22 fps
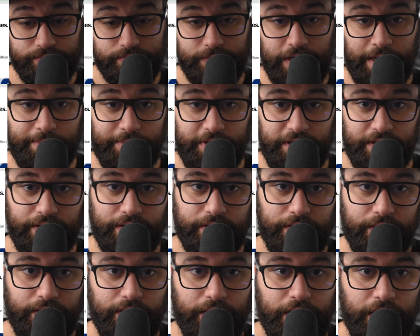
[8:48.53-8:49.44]
I mean,
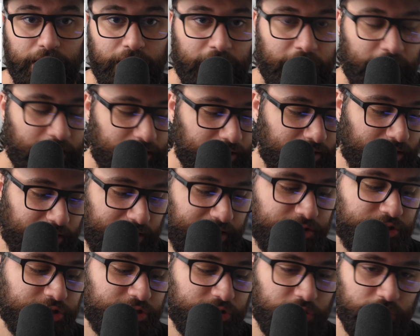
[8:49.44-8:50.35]
look, it
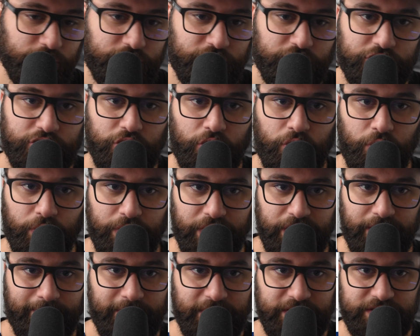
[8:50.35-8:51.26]
just goes to show
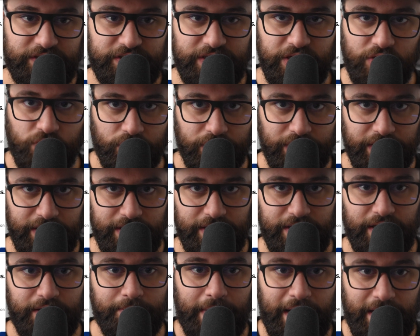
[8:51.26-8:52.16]
that secretly,
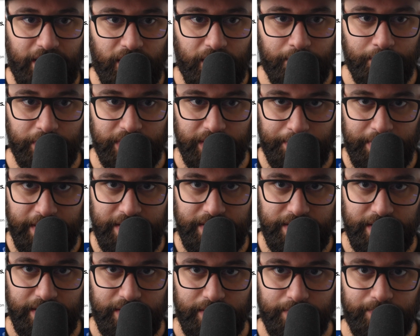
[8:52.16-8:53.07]
in my humble
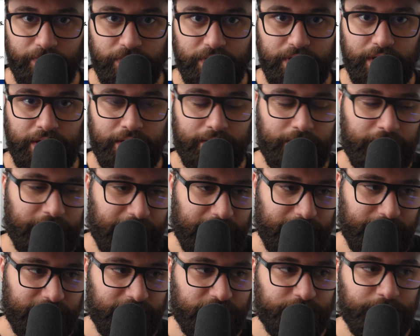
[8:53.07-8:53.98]
opinion, uh,
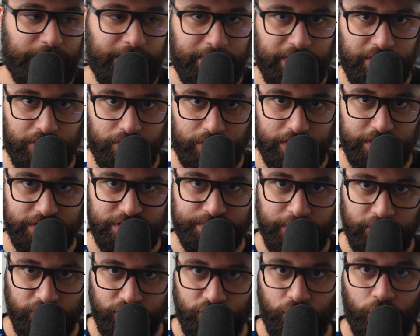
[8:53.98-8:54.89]
again, this may be a little
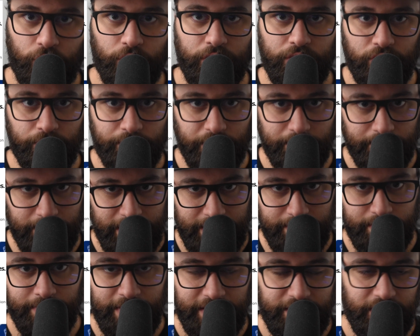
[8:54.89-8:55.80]
conspiratorial, but maybe
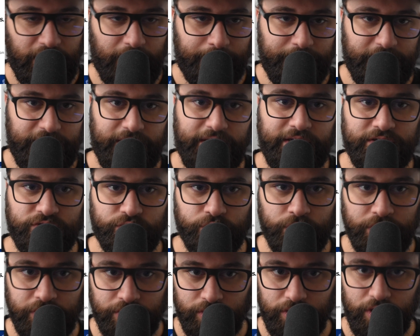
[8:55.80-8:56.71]
it might not be.
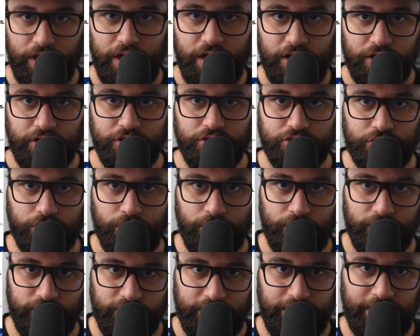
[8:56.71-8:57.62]
Israel
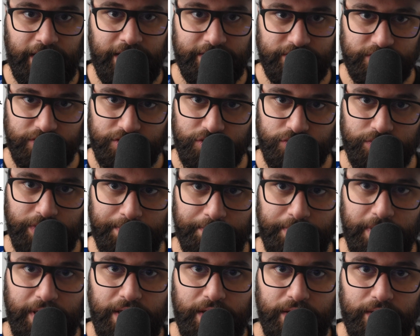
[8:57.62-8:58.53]
controls the Gaza
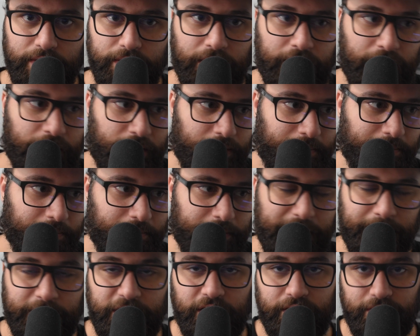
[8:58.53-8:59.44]
Strip, um,
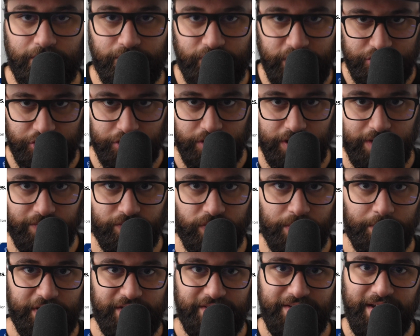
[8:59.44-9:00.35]
maybe unofficially
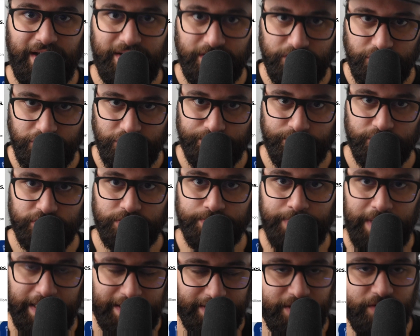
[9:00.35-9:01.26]
from an intelligence
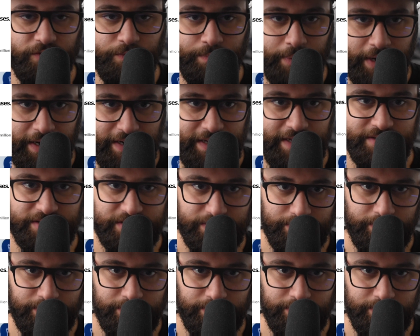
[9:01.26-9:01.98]
perspective, but it's